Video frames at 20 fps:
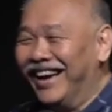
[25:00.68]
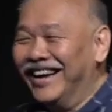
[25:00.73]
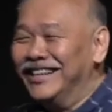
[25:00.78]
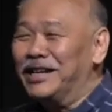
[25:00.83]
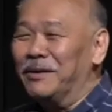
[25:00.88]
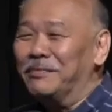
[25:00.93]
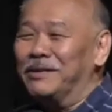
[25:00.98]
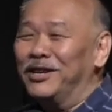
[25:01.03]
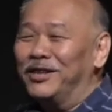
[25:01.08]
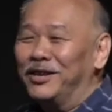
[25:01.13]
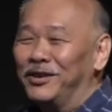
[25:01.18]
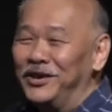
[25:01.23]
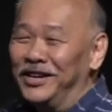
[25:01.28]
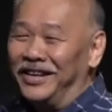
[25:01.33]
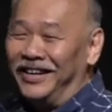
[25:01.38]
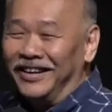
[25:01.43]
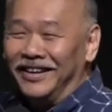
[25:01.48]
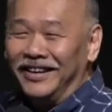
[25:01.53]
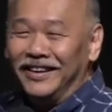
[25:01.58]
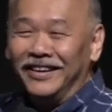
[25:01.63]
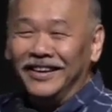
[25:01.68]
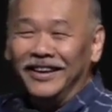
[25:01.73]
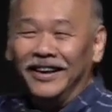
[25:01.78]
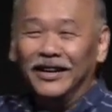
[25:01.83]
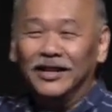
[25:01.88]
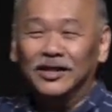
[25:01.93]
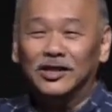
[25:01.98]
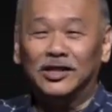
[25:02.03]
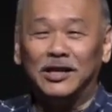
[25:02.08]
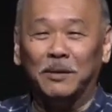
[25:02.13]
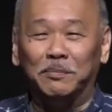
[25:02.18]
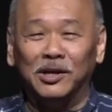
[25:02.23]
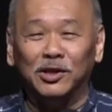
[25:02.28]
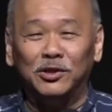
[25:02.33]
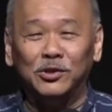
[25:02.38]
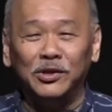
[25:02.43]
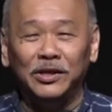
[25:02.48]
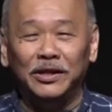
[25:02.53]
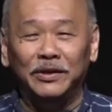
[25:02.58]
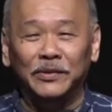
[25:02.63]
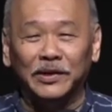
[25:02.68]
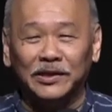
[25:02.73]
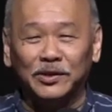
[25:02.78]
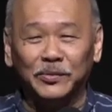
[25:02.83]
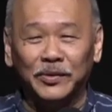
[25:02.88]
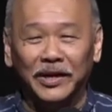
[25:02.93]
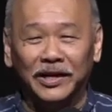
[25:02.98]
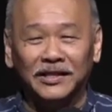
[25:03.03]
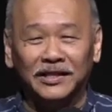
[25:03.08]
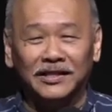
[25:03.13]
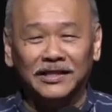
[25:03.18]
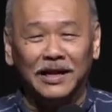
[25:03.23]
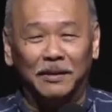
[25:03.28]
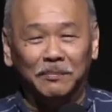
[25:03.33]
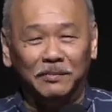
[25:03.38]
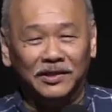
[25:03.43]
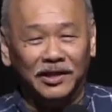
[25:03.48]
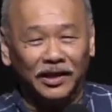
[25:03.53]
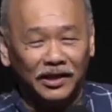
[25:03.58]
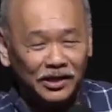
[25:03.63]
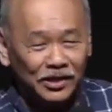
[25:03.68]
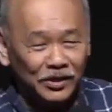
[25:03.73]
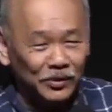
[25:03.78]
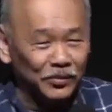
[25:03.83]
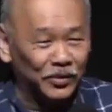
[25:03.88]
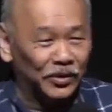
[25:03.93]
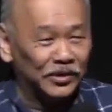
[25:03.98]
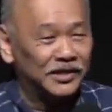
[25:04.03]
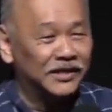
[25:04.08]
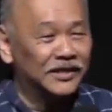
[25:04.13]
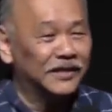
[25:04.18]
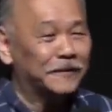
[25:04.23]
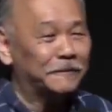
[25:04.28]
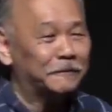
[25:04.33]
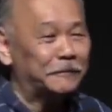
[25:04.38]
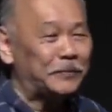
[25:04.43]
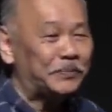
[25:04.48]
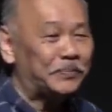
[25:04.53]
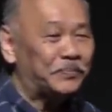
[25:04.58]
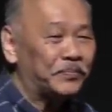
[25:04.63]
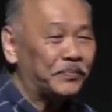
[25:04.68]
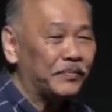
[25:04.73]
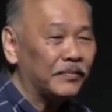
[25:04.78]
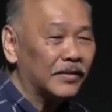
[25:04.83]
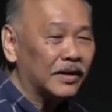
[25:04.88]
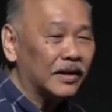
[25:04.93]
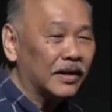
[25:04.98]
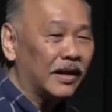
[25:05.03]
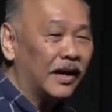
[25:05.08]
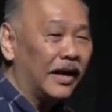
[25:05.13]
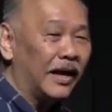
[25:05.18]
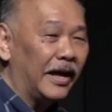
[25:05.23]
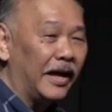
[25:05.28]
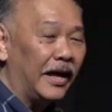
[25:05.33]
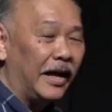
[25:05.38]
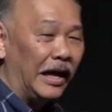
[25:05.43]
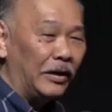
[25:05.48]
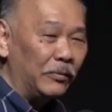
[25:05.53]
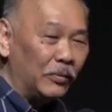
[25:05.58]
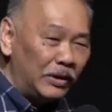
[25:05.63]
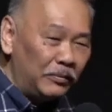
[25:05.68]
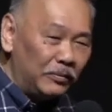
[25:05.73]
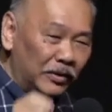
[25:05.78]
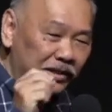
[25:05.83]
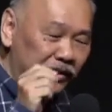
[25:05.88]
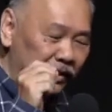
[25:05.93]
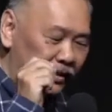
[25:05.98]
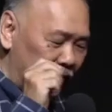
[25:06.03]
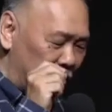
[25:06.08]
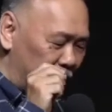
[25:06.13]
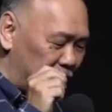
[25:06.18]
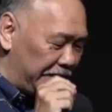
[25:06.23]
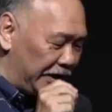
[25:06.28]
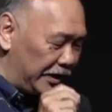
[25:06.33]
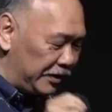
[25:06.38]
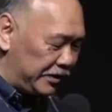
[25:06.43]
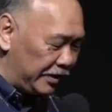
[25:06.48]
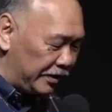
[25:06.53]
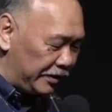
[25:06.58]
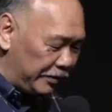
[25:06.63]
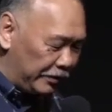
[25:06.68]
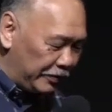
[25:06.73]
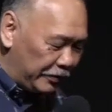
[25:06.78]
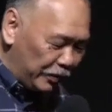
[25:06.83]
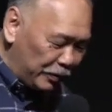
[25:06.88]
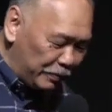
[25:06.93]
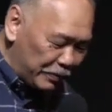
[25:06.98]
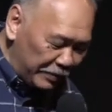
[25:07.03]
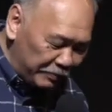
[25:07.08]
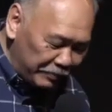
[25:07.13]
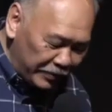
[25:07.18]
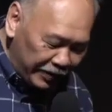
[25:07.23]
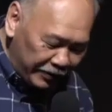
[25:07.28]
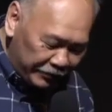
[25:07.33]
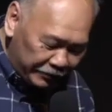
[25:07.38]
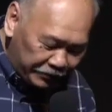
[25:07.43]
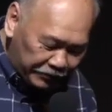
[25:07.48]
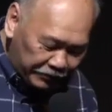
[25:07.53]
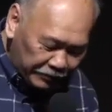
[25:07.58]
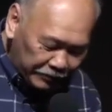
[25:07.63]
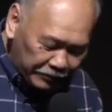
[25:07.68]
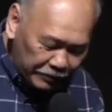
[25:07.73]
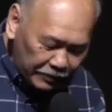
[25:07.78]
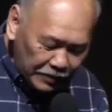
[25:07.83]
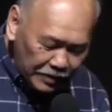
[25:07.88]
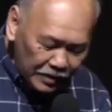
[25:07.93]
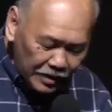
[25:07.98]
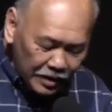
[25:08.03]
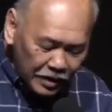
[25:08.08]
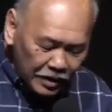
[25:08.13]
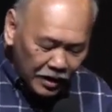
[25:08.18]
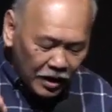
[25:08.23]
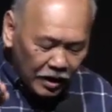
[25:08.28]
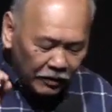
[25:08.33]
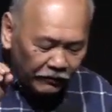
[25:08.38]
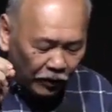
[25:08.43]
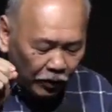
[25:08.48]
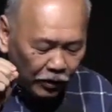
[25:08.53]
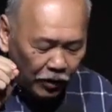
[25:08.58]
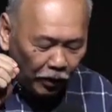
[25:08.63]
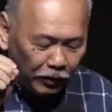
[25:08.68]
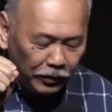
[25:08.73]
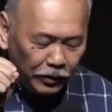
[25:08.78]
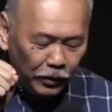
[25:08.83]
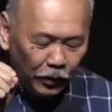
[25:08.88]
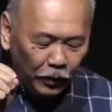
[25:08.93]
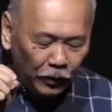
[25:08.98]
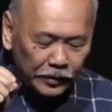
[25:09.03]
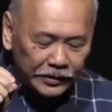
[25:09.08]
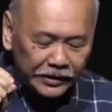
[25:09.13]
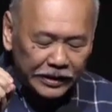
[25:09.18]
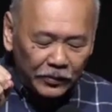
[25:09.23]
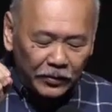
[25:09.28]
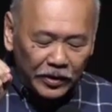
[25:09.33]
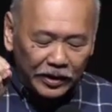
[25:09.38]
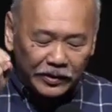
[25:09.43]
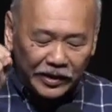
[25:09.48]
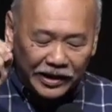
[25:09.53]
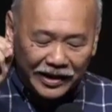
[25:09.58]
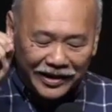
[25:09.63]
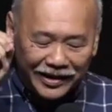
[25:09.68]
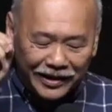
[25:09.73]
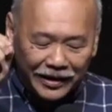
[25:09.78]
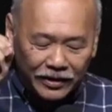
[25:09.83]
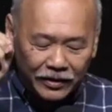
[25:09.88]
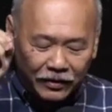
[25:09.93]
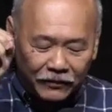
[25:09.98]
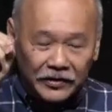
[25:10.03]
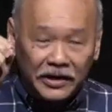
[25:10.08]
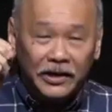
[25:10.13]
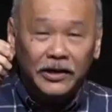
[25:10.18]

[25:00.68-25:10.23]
Chapter 3 was where the temptation was. And what was the temptation? Remember? For God knows that when we eat of it,